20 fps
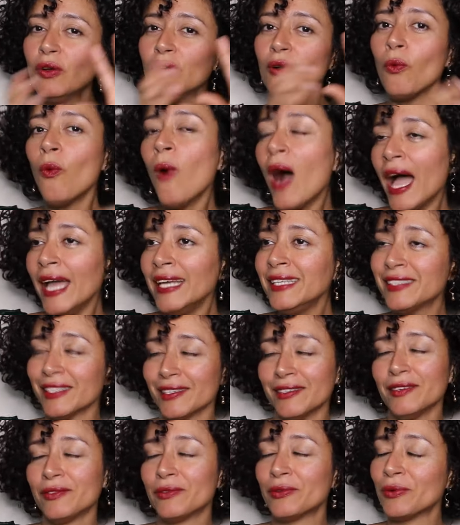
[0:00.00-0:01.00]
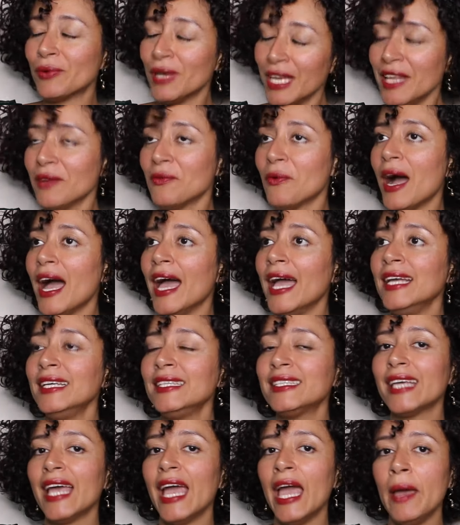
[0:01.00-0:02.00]
white, really
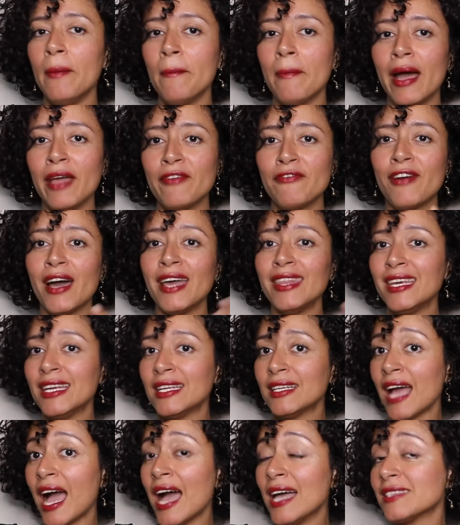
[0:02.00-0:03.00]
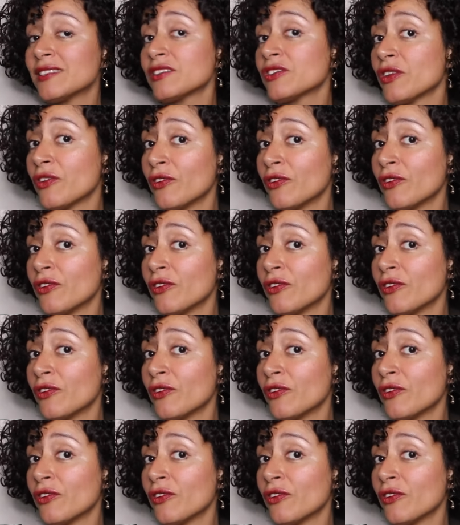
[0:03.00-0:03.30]
white, and my father has